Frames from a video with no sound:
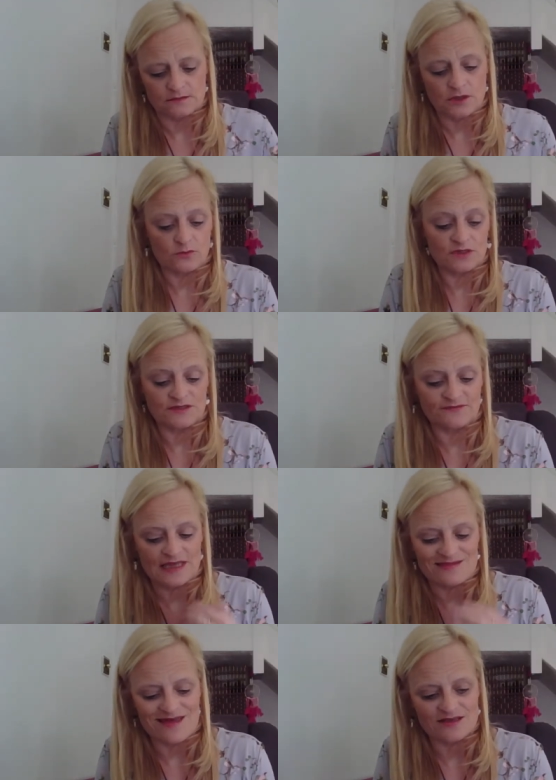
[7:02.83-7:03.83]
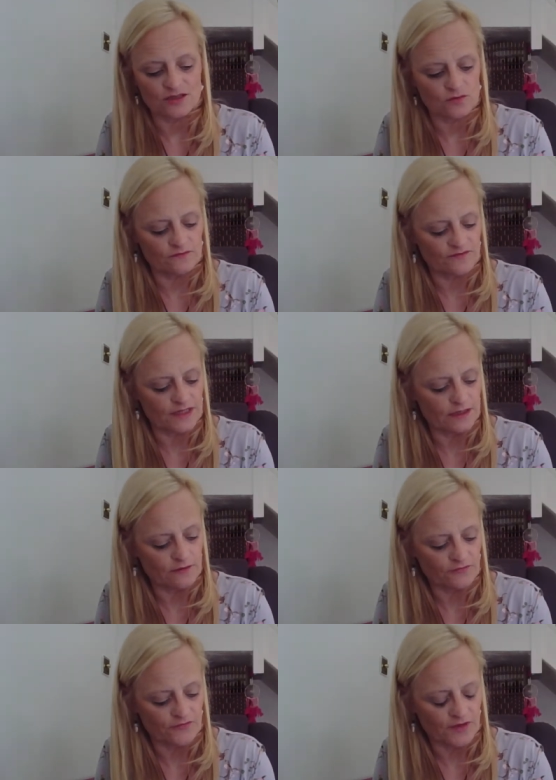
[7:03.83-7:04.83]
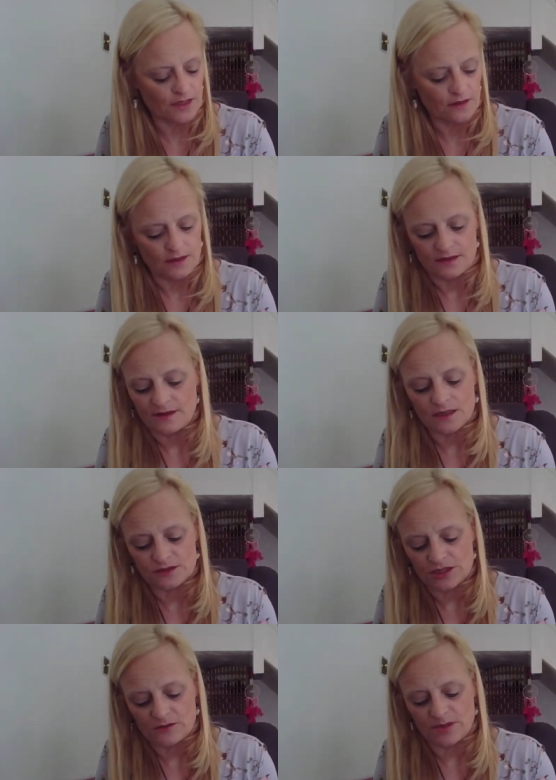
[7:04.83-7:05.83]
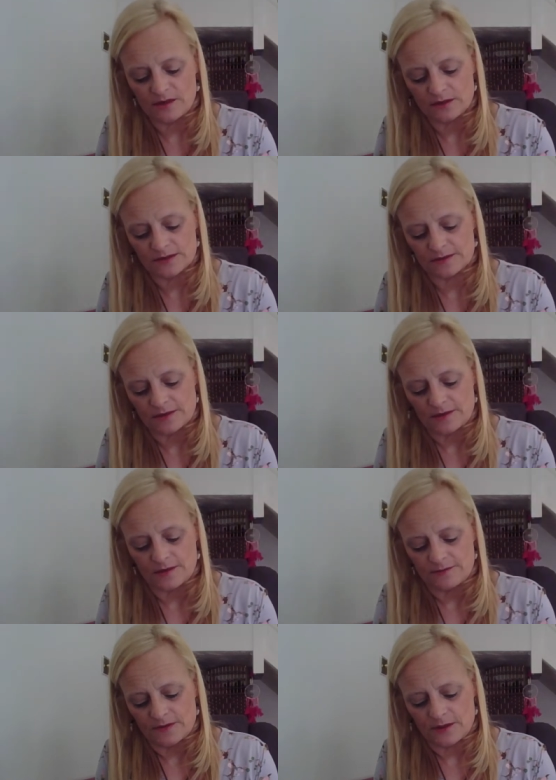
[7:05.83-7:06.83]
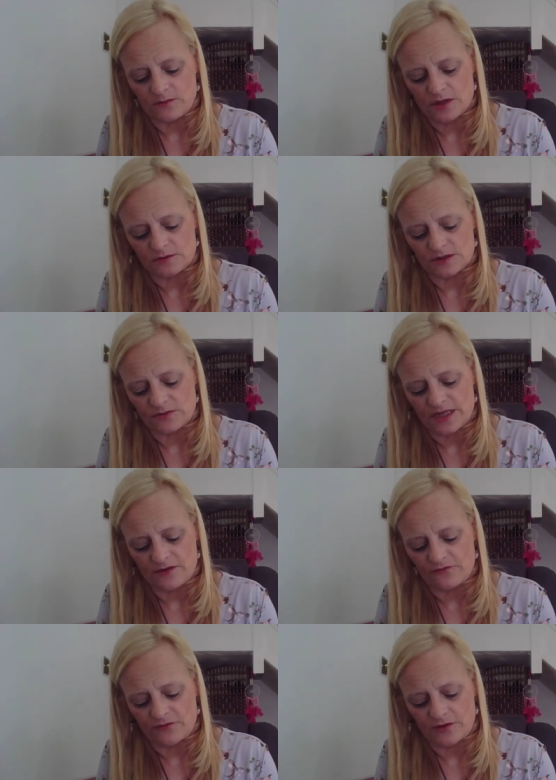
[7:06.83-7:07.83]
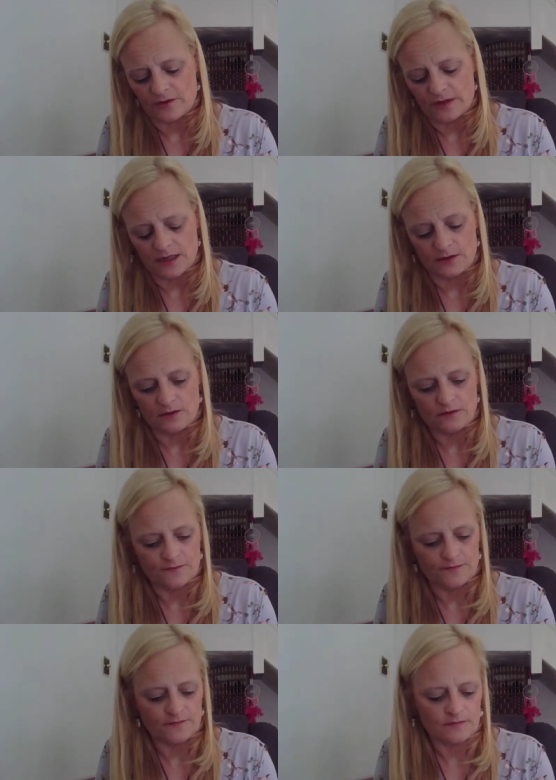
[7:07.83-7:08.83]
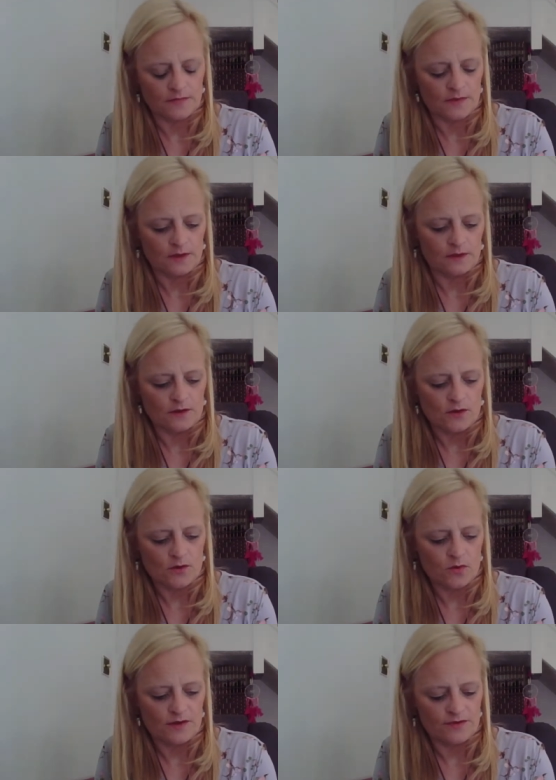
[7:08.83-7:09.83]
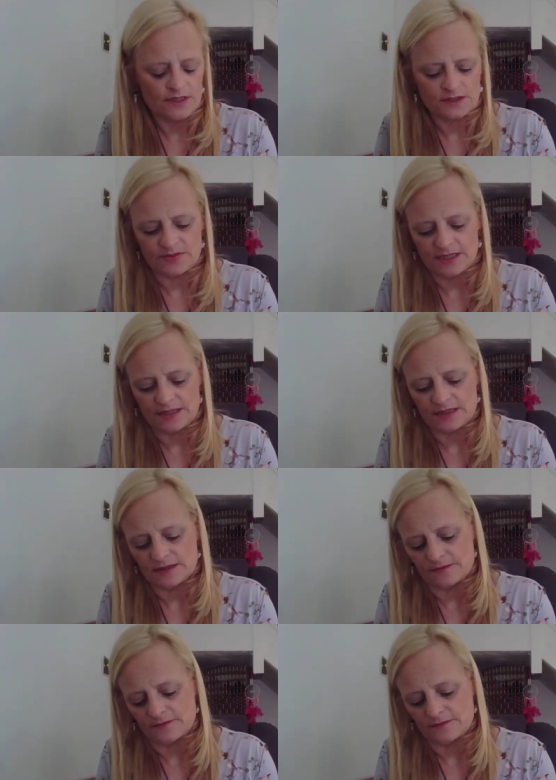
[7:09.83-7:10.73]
I almost get that sort of feeling off of it. None shall pass. So what else do we have for our Aquarius, please?